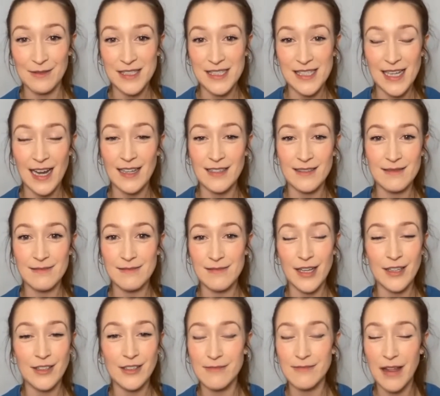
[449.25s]
Was that
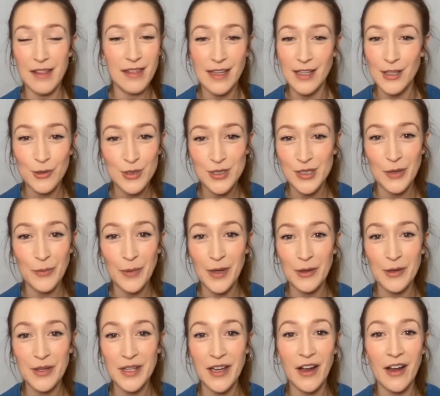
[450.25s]
a thing you were doing when
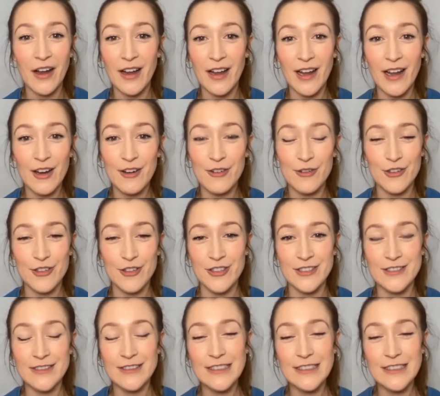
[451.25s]
you were younger, or?